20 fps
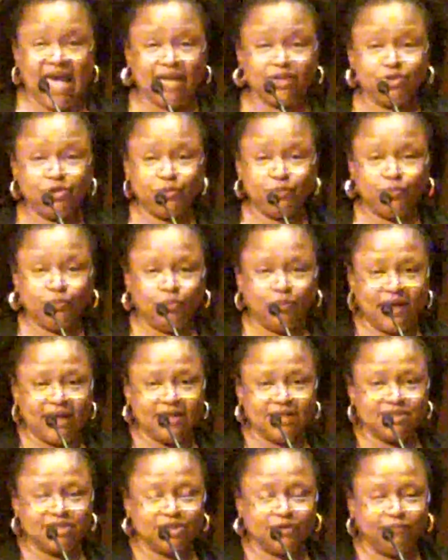And to
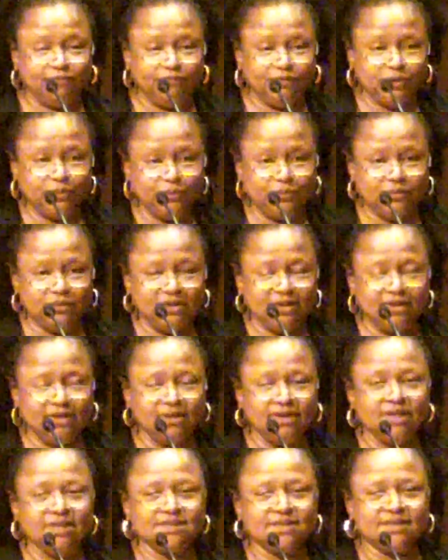waste food
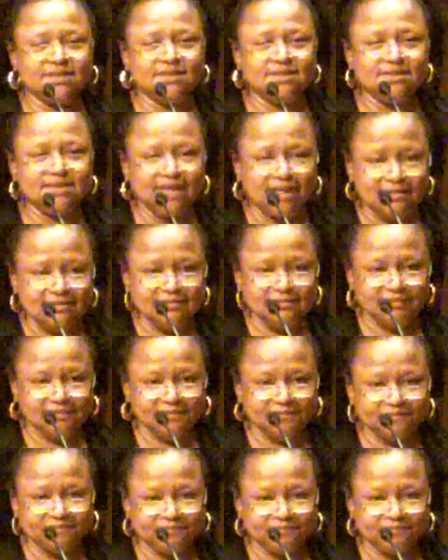is a sin.